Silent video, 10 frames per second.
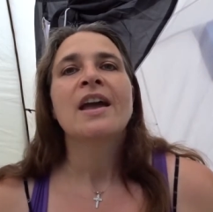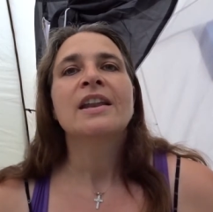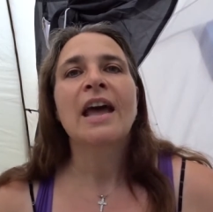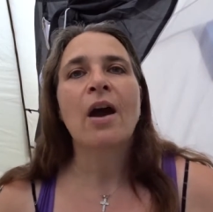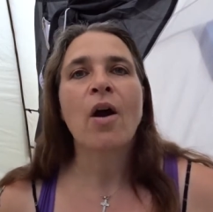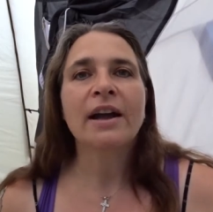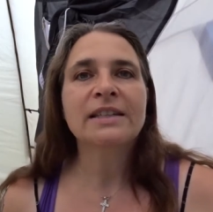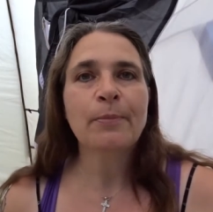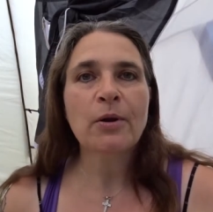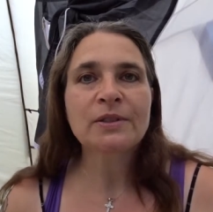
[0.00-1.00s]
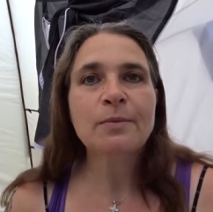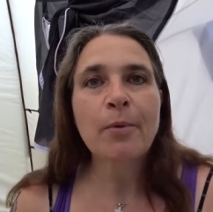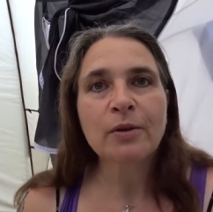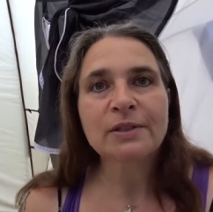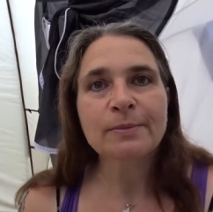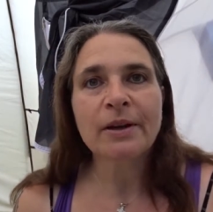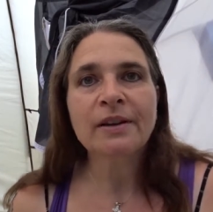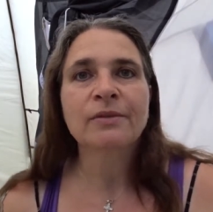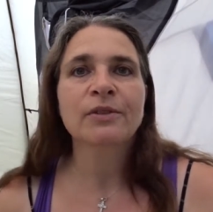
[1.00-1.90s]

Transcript: Now I spoke to the postman,